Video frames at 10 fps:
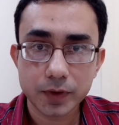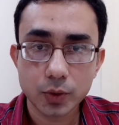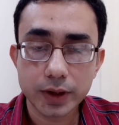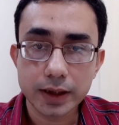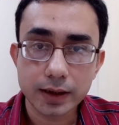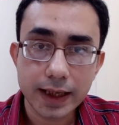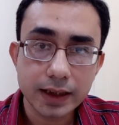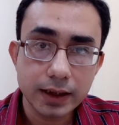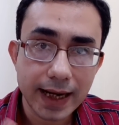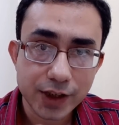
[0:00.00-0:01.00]
Okay, like
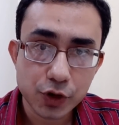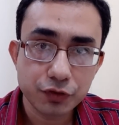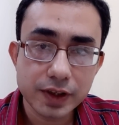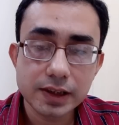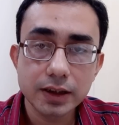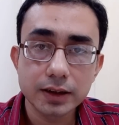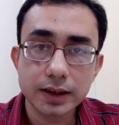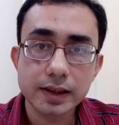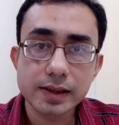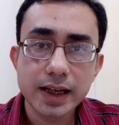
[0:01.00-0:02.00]
in an actual physical
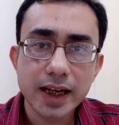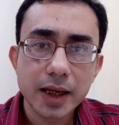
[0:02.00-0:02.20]
test,